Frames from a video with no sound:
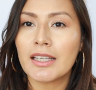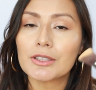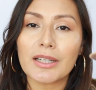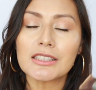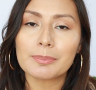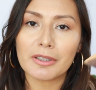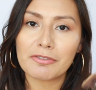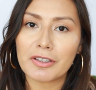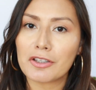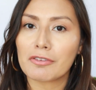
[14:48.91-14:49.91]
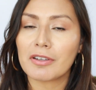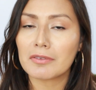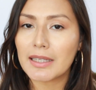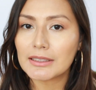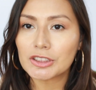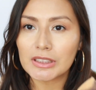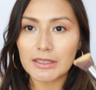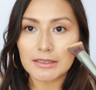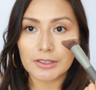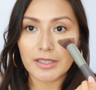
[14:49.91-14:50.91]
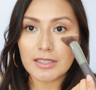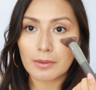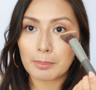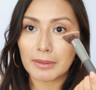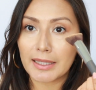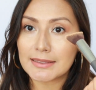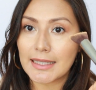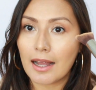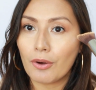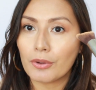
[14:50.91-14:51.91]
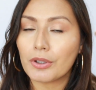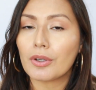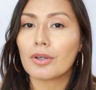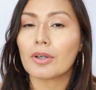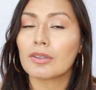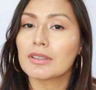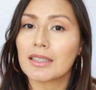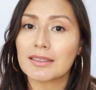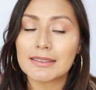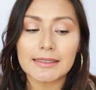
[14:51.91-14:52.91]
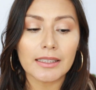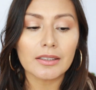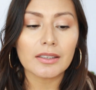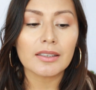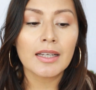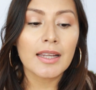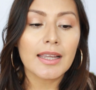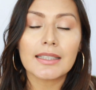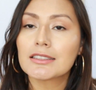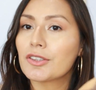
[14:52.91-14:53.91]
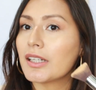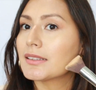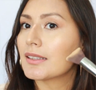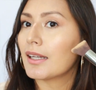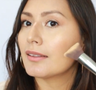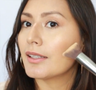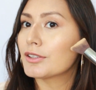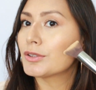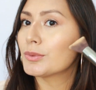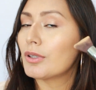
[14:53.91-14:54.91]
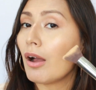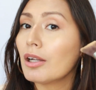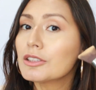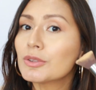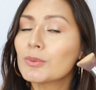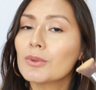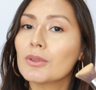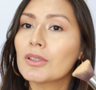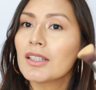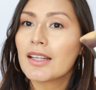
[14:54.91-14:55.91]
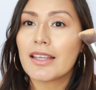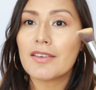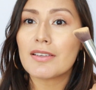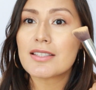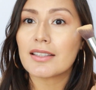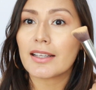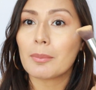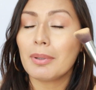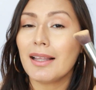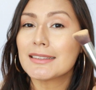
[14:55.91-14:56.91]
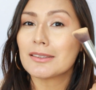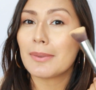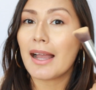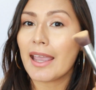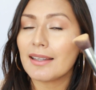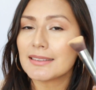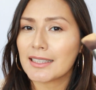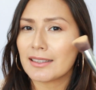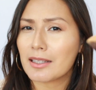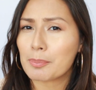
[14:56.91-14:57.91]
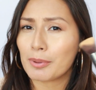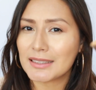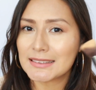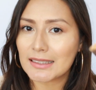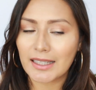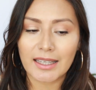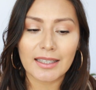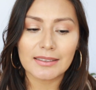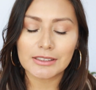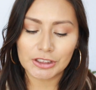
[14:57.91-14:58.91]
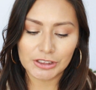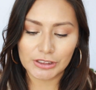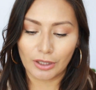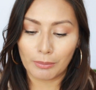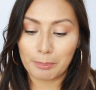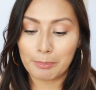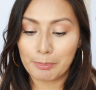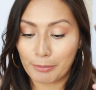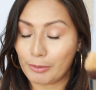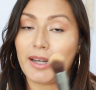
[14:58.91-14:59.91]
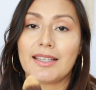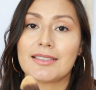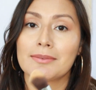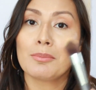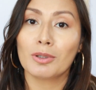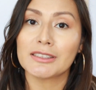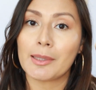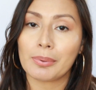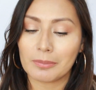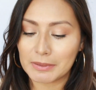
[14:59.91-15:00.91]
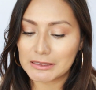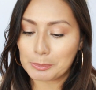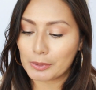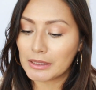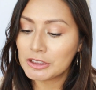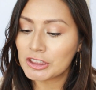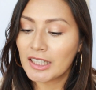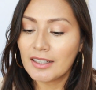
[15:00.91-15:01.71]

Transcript: It's great to buff in your foundation. It's great to blend out your concealer. It's great to kind of like do contour, even to like apply some highlight to kind of like press it in. It's just a great multi-purpose brush.